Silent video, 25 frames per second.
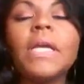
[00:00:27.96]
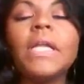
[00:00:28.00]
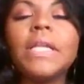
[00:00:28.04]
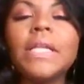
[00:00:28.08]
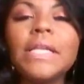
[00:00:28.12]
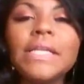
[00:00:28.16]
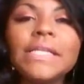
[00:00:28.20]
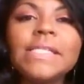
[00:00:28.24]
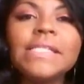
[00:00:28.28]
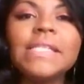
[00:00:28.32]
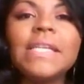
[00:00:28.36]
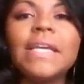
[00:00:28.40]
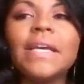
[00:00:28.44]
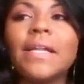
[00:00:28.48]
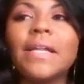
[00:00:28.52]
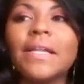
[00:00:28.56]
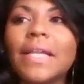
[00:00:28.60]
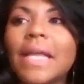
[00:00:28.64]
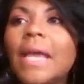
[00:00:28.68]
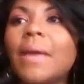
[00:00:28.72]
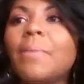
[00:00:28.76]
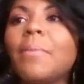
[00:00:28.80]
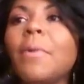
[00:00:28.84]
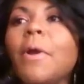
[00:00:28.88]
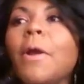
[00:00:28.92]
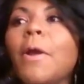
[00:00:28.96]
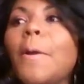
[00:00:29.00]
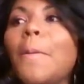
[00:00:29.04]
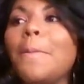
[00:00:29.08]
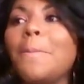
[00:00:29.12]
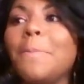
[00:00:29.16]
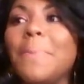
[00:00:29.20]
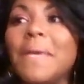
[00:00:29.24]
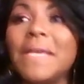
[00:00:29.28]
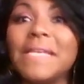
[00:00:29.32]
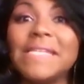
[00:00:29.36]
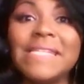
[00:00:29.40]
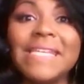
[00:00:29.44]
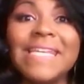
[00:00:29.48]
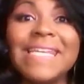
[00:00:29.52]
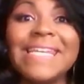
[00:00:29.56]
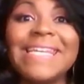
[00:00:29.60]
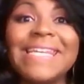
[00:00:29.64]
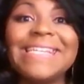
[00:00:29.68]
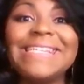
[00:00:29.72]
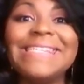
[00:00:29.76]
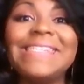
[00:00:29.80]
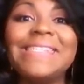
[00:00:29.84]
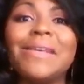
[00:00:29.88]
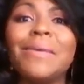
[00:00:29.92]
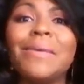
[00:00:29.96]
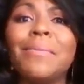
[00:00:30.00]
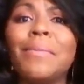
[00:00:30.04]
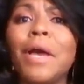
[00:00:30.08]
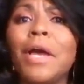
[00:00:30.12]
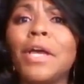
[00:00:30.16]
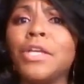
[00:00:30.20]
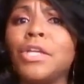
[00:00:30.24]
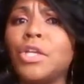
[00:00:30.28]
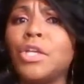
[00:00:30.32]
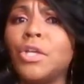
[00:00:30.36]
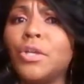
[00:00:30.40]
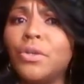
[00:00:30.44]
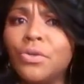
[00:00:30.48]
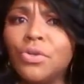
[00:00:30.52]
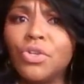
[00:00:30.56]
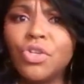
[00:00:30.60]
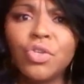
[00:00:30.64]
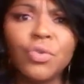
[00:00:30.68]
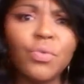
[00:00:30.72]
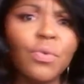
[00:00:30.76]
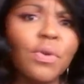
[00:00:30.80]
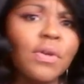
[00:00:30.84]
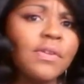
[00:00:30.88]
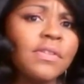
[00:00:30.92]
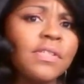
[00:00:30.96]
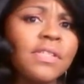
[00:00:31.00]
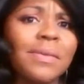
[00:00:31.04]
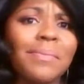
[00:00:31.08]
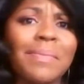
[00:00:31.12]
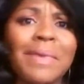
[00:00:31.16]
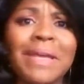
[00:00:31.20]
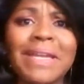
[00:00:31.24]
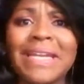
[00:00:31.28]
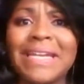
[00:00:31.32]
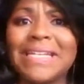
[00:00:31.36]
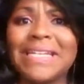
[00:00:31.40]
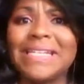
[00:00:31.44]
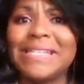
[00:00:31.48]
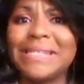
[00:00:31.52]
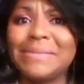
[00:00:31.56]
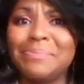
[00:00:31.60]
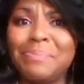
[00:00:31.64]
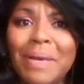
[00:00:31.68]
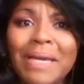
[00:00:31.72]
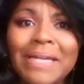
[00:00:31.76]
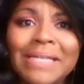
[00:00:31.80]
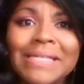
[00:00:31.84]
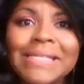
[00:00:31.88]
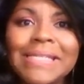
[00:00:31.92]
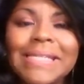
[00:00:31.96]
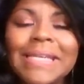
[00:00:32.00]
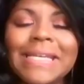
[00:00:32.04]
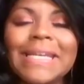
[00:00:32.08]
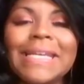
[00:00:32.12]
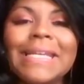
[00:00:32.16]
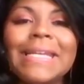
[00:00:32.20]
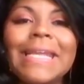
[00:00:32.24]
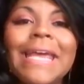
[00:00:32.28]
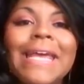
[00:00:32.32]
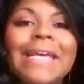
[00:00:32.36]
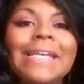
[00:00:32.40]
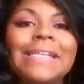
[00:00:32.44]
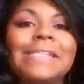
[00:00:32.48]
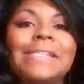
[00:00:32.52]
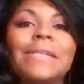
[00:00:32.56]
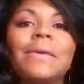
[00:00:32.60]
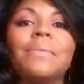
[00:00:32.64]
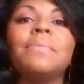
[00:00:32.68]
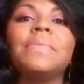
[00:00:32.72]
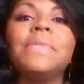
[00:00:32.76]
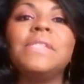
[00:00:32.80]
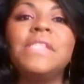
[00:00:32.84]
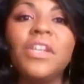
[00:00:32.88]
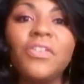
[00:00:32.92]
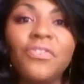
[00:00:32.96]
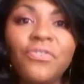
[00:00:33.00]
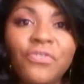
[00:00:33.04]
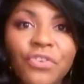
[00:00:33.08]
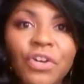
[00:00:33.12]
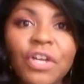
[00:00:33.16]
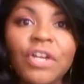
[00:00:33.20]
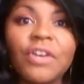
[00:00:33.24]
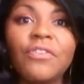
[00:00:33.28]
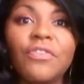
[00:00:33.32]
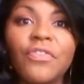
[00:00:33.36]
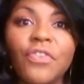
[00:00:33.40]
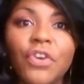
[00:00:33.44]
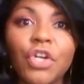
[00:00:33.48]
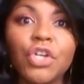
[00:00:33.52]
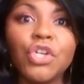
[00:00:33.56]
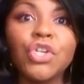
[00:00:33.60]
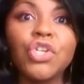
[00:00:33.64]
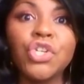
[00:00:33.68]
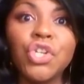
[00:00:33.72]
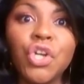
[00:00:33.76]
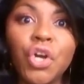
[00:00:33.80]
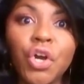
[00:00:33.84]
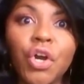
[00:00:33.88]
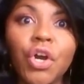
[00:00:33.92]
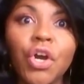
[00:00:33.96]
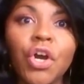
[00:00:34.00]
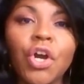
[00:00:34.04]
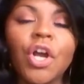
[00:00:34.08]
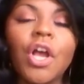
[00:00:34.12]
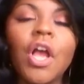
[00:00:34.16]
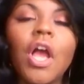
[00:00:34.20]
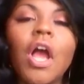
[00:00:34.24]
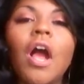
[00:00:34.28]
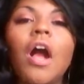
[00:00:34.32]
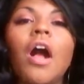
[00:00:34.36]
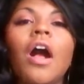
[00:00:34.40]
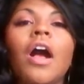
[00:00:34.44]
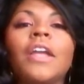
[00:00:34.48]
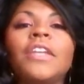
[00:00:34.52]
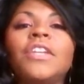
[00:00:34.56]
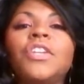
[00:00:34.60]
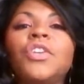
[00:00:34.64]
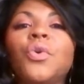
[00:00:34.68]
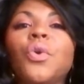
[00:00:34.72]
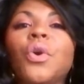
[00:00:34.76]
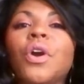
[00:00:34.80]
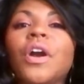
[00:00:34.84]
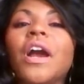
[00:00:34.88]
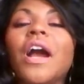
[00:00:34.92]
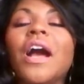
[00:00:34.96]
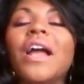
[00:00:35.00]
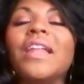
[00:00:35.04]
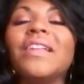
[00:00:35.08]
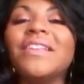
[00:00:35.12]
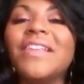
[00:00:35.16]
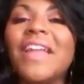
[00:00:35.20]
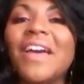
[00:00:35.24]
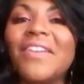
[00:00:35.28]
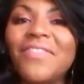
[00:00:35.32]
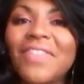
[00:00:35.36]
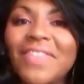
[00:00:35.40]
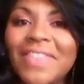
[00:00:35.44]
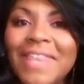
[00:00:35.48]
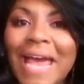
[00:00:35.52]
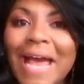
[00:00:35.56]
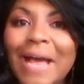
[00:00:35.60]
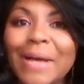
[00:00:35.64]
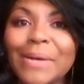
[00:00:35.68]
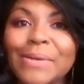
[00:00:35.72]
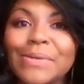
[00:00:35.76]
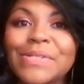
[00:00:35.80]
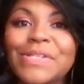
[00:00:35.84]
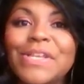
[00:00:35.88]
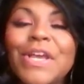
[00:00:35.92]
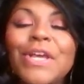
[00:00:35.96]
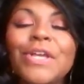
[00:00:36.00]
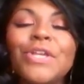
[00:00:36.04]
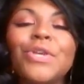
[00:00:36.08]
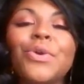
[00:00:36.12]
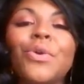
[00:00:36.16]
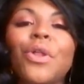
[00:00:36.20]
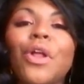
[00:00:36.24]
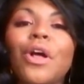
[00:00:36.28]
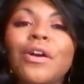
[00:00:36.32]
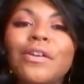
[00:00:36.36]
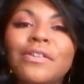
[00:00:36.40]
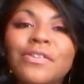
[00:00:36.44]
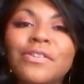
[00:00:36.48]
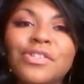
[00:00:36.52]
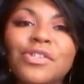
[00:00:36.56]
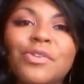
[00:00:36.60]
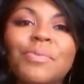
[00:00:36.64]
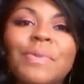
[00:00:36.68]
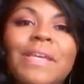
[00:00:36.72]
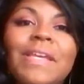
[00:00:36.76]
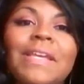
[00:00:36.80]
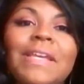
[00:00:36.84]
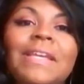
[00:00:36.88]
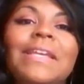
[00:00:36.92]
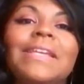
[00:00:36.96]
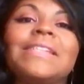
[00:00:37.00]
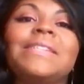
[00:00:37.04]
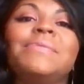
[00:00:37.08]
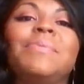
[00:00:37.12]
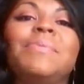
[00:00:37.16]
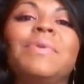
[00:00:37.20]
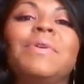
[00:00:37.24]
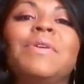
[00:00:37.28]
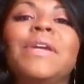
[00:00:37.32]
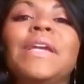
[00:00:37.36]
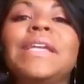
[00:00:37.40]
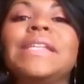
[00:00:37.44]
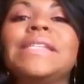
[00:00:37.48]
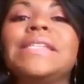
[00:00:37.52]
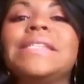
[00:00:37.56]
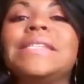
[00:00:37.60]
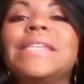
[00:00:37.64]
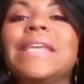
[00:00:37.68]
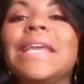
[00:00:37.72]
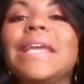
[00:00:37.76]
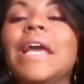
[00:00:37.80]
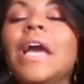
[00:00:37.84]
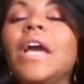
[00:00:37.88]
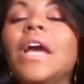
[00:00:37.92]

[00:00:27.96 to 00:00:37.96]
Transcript: glitz, glamour, busyness, some unusual, some unexpected, some different for sure on your 11th house. You'll also be experiencing